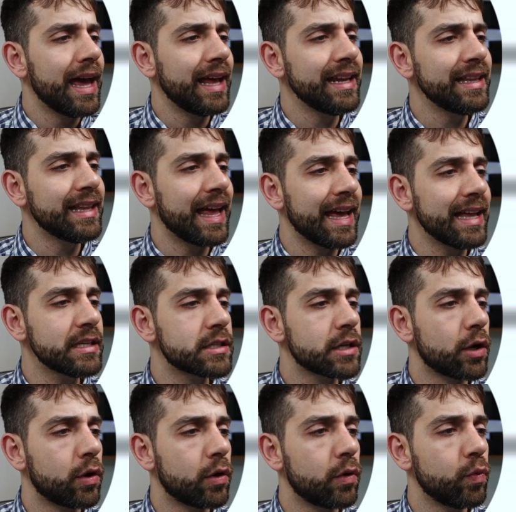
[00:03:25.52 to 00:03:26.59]
And in the
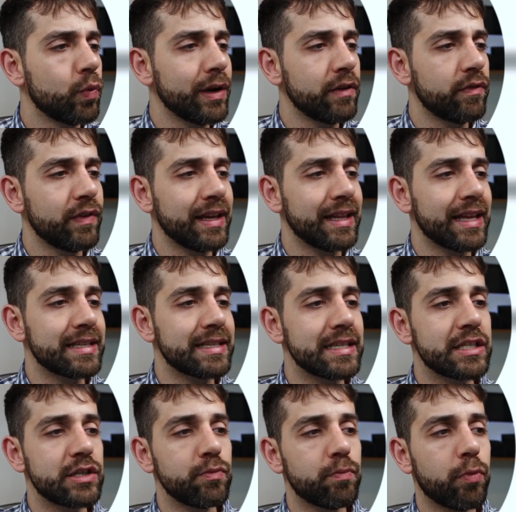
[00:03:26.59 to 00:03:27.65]
end, one thing that
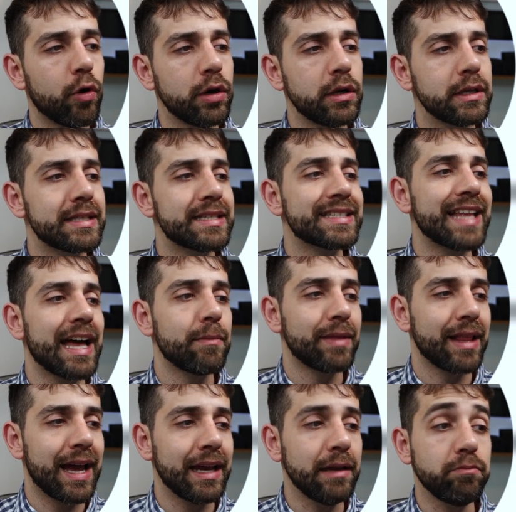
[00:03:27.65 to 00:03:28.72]
is important is
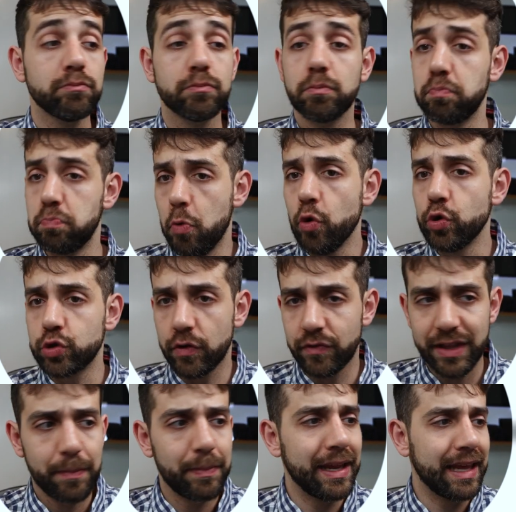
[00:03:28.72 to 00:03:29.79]
timeline. Most
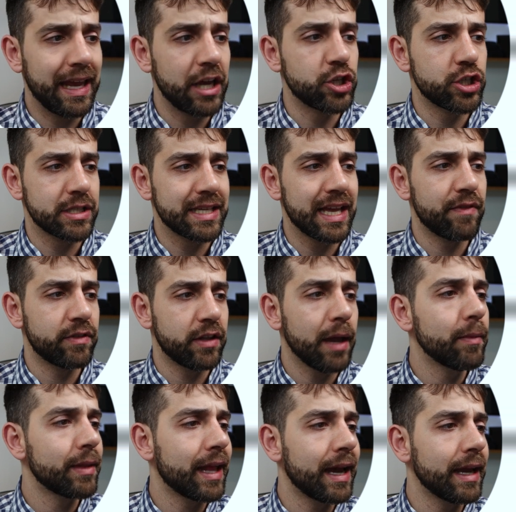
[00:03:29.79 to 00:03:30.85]
of the applications have
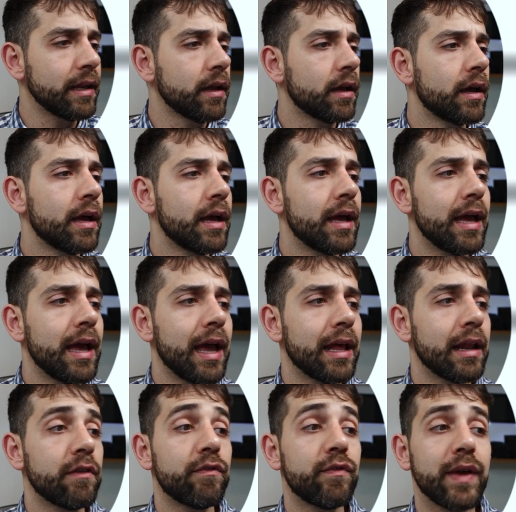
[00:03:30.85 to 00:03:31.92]
timeline
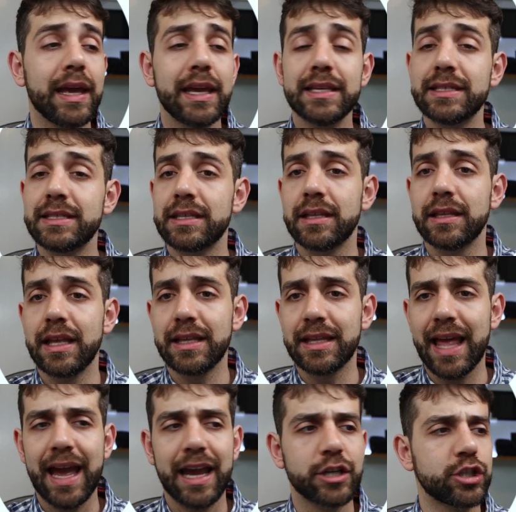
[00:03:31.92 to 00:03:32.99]
and face
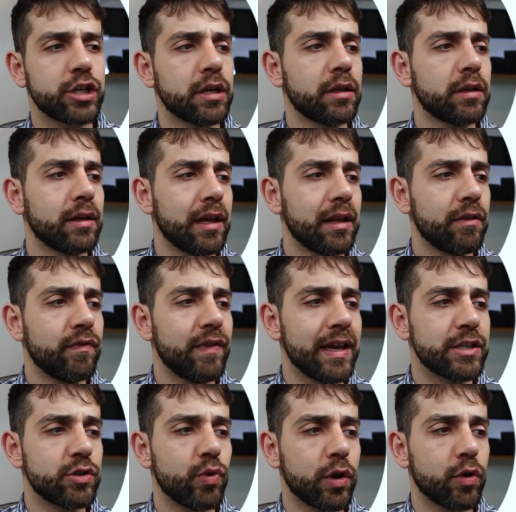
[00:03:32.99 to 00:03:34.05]
detection and
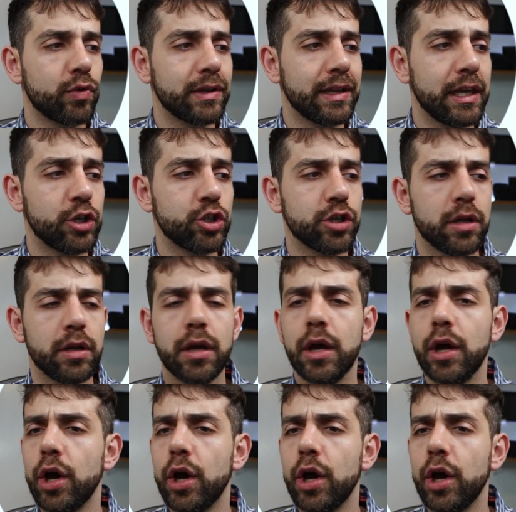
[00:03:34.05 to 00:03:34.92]
face recognition.